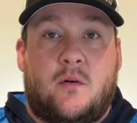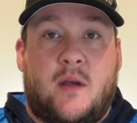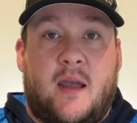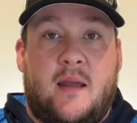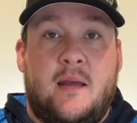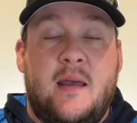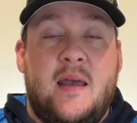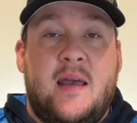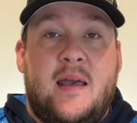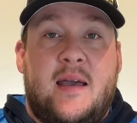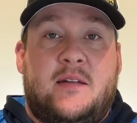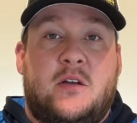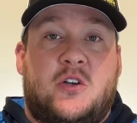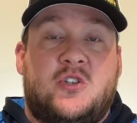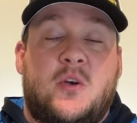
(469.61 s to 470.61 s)
Okay,
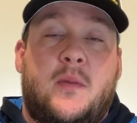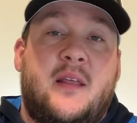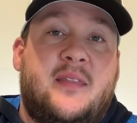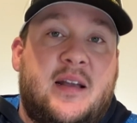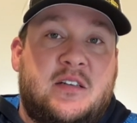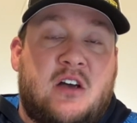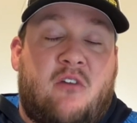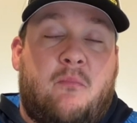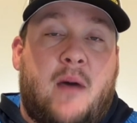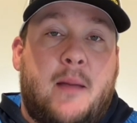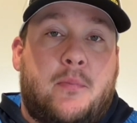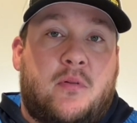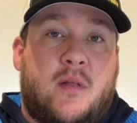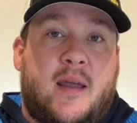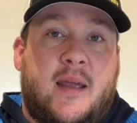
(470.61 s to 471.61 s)
it took so many things off my
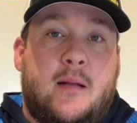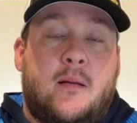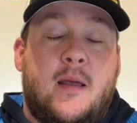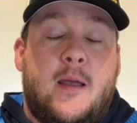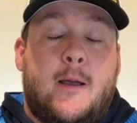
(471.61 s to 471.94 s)
plate.